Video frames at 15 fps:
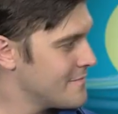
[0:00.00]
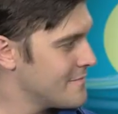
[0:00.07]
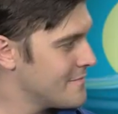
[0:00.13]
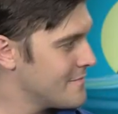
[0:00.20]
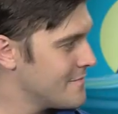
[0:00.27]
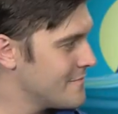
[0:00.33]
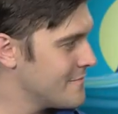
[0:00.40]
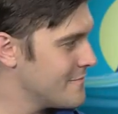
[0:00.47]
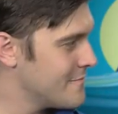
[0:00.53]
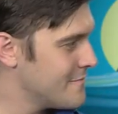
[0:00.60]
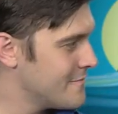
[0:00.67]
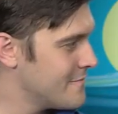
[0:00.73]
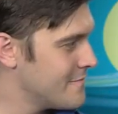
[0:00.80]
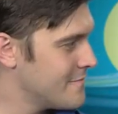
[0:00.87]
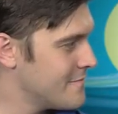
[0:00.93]

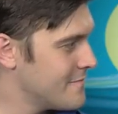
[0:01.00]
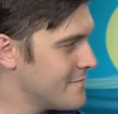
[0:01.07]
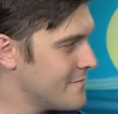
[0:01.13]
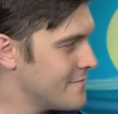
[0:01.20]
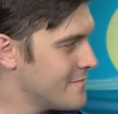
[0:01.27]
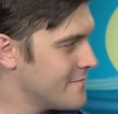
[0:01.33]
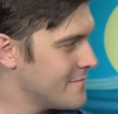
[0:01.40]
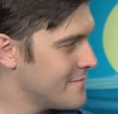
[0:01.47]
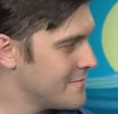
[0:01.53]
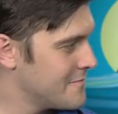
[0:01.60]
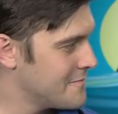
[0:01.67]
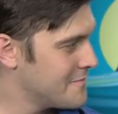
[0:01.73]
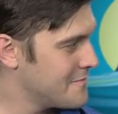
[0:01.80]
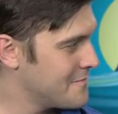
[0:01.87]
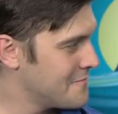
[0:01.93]

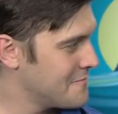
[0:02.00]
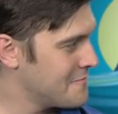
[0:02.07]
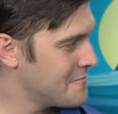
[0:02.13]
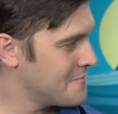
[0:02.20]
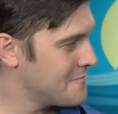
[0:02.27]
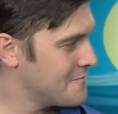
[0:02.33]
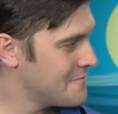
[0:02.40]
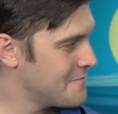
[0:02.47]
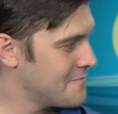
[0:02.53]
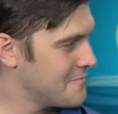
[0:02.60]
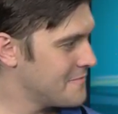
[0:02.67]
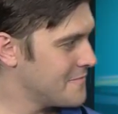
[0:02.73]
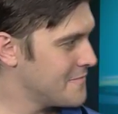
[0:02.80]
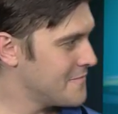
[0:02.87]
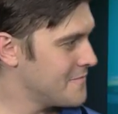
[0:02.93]

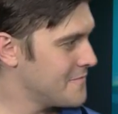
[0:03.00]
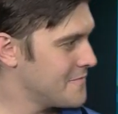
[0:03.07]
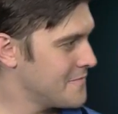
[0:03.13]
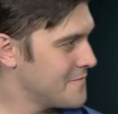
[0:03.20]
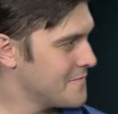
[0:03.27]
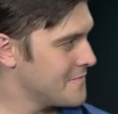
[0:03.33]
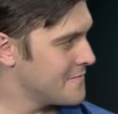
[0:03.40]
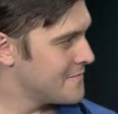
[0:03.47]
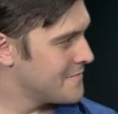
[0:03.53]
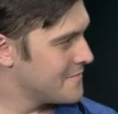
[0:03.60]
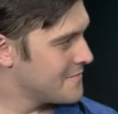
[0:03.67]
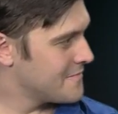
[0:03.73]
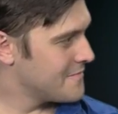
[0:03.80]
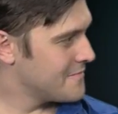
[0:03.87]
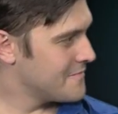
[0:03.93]

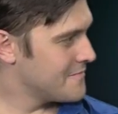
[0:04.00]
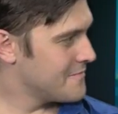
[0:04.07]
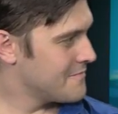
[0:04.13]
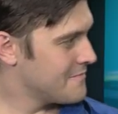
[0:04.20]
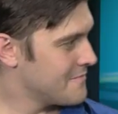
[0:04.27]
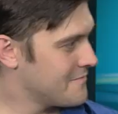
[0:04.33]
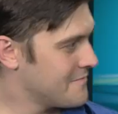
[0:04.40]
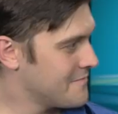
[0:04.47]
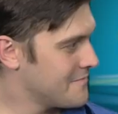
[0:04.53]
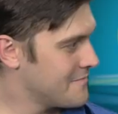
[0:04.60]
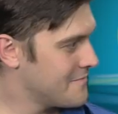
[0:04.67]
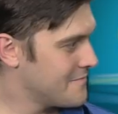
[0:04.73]
The person shown says nothing.